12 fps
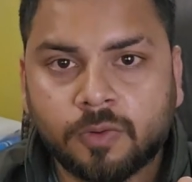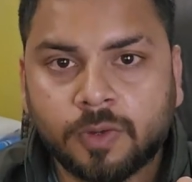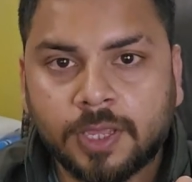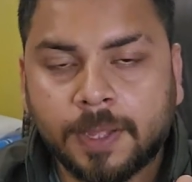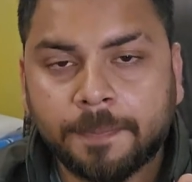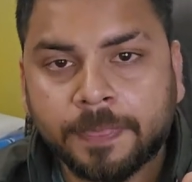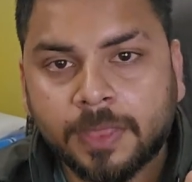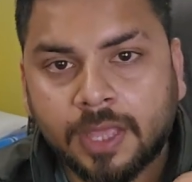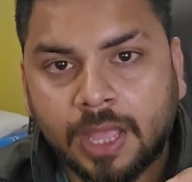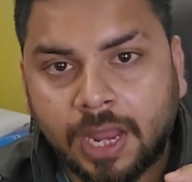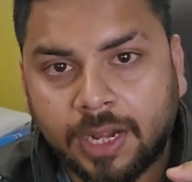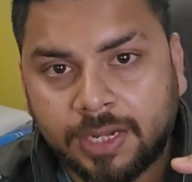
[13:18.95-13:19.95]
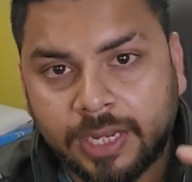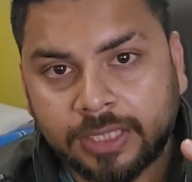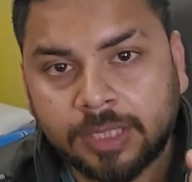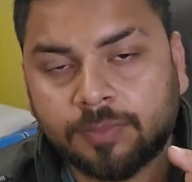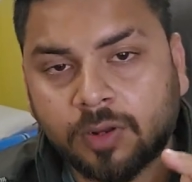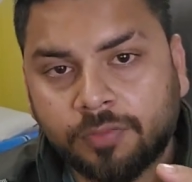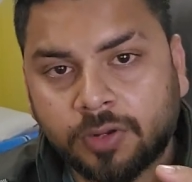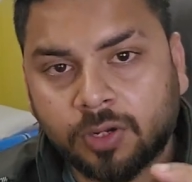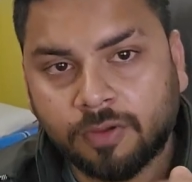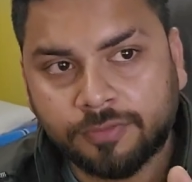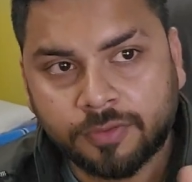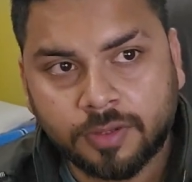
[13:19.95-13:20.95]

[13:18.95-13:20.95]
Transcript: Okay, and take the profit of